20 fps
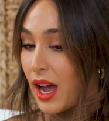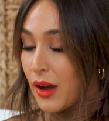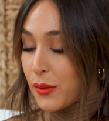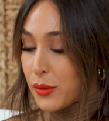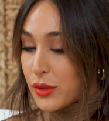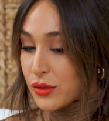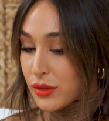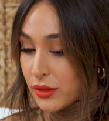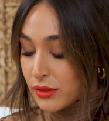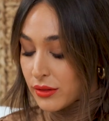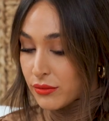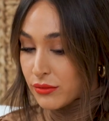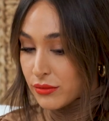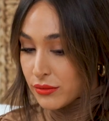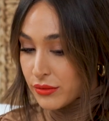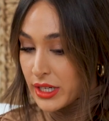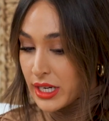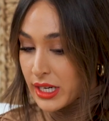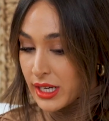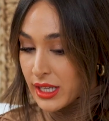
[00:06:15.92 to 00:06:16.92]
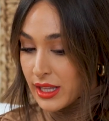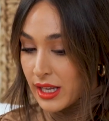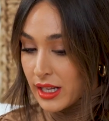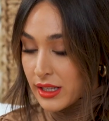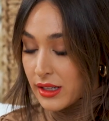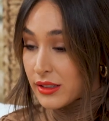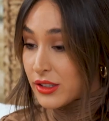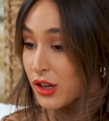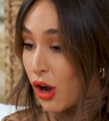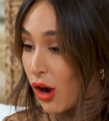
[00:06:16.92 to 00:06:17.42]
I was reading
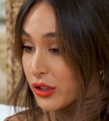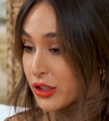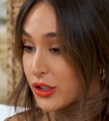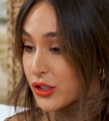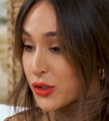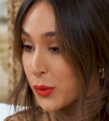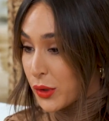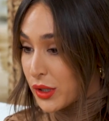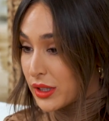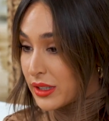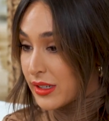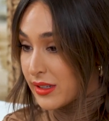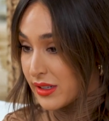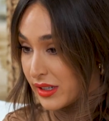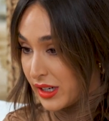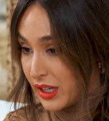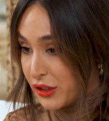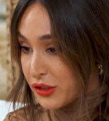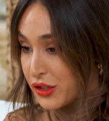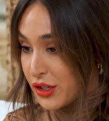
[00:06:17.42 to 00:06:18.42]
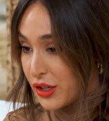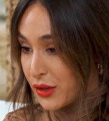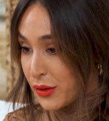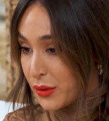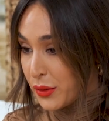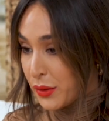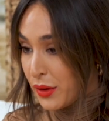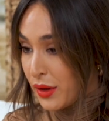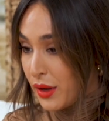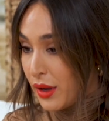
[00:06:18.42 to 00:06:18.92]
that doctors weren't listening to
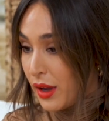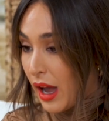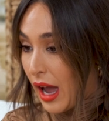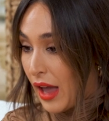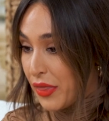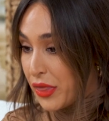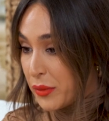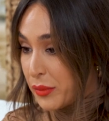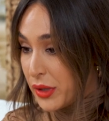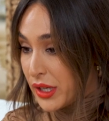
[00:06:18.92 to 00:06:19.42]
you at the